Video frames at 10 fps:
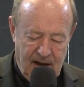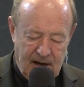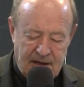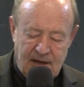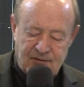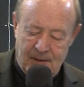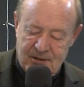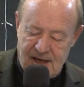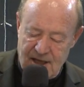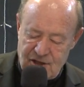I'd like to give some
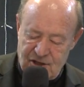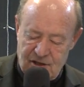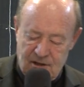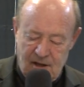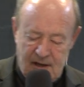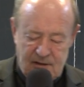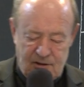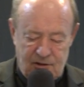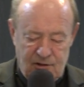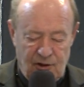attention
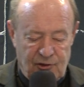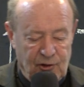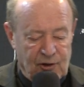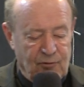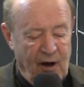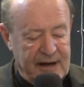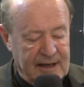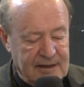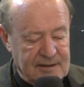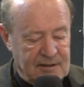to the thought and
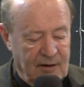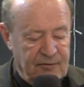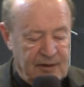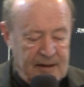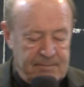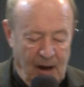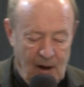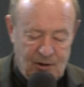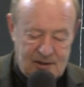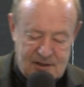writings of the
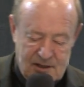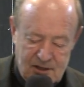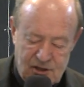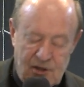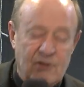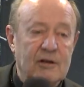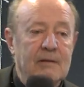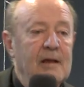poet Gerard